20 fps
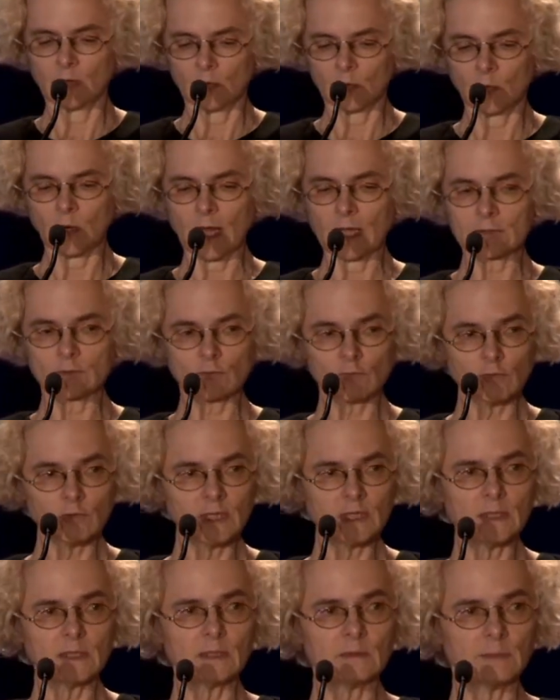who has
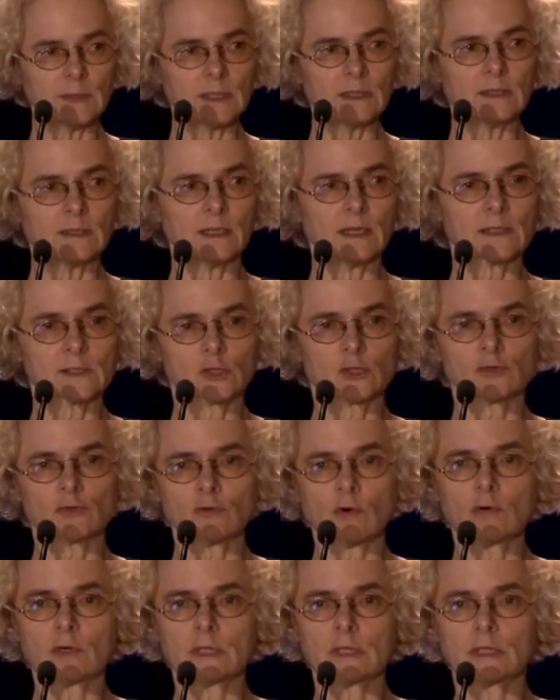really been
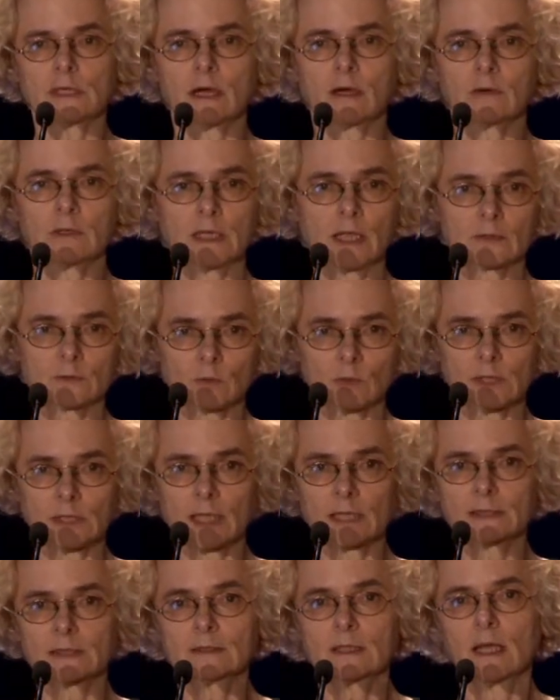extraordinary, as well
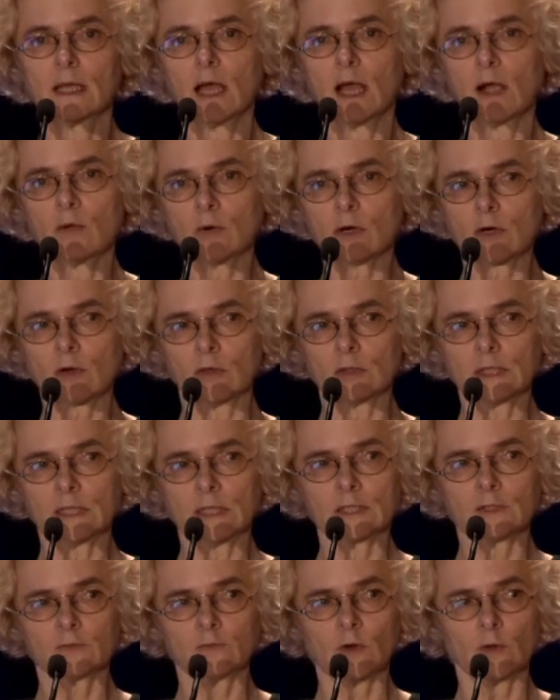as our
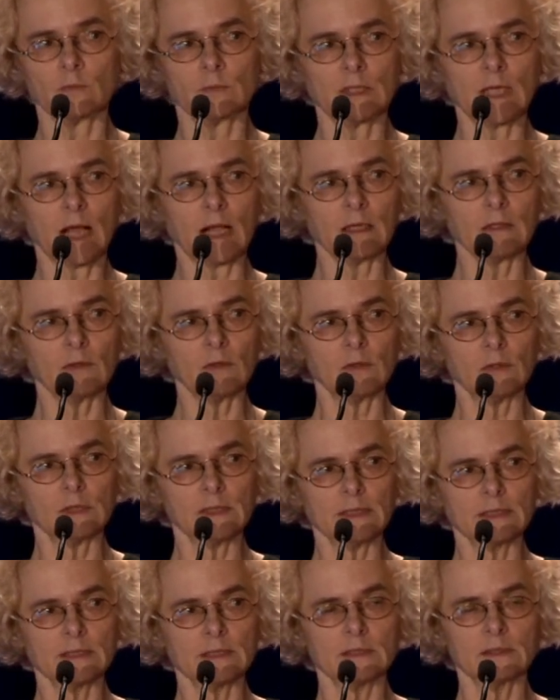colleagues from the Alcohol
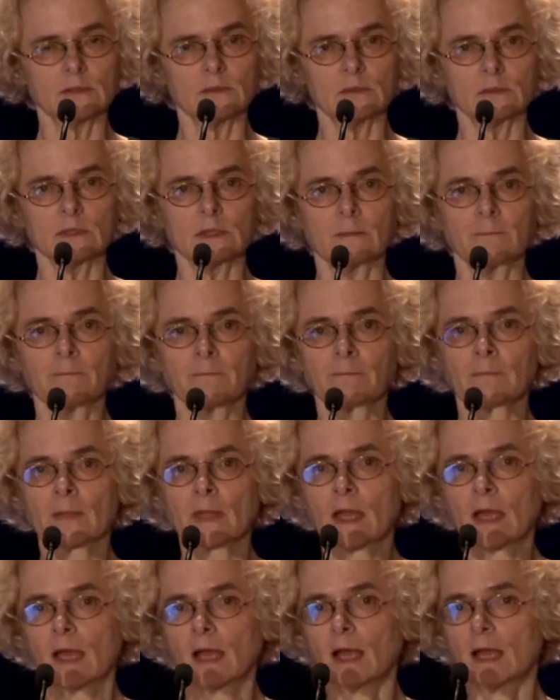Institute
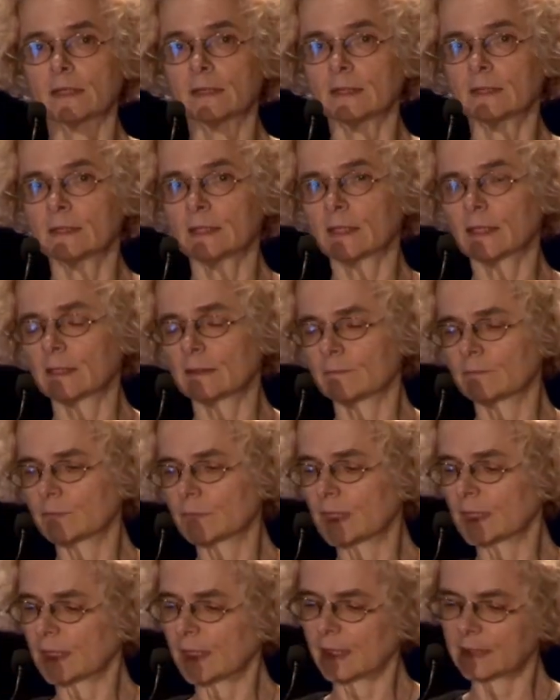and the
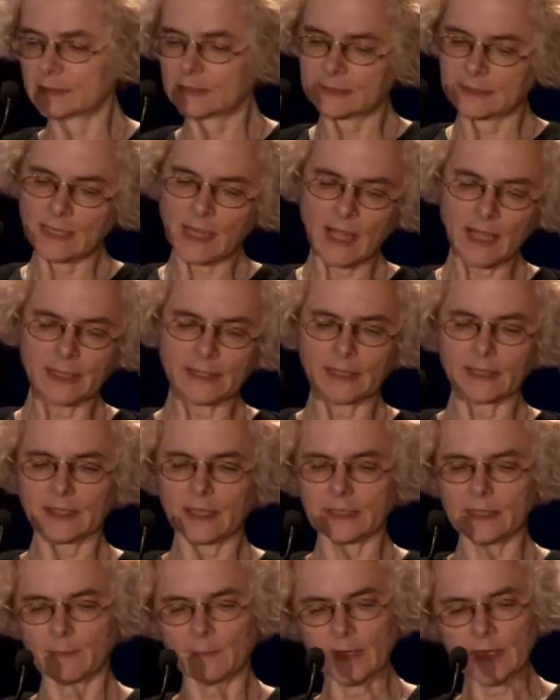NCI and
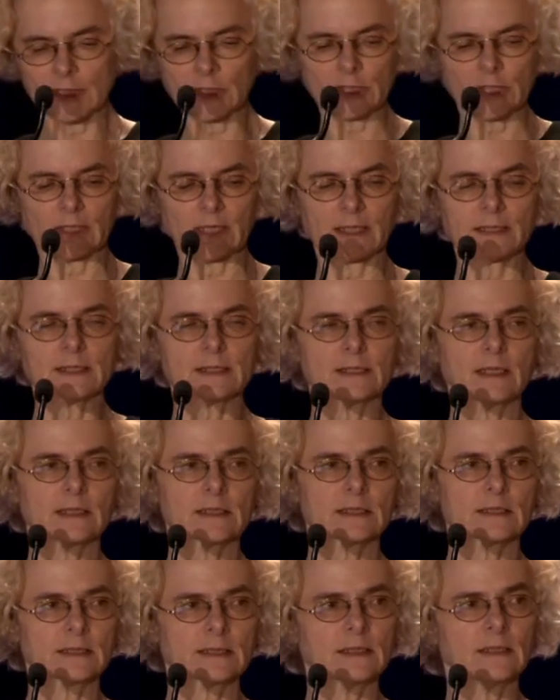IMH and
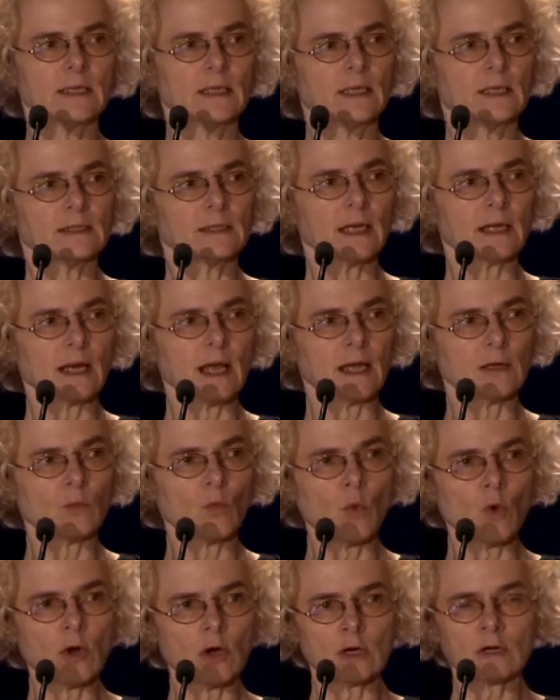ICHD that
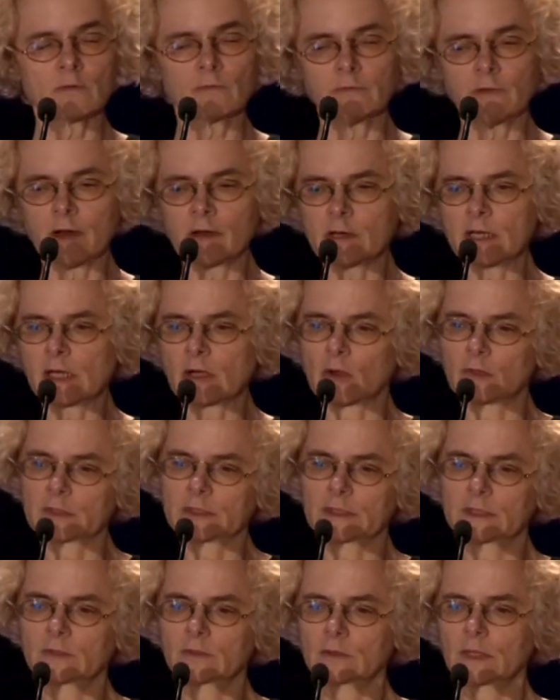had worked very
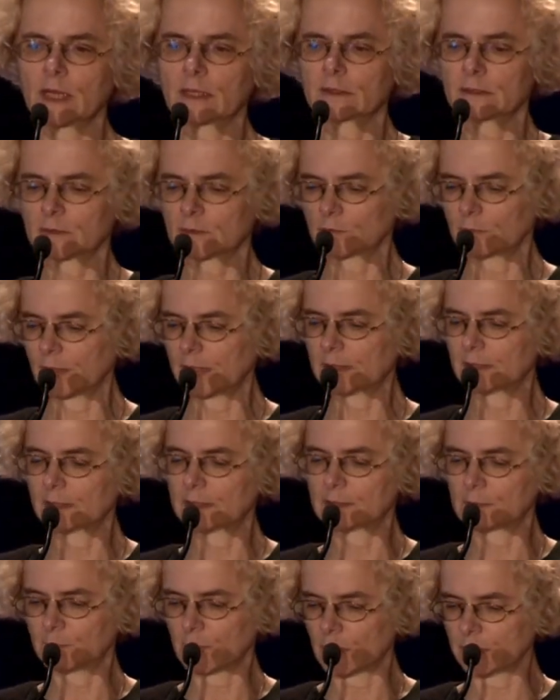closely together to make
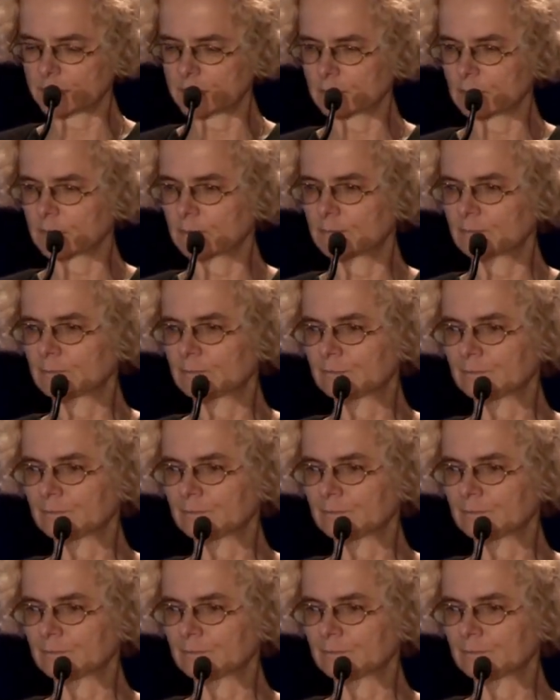this possible.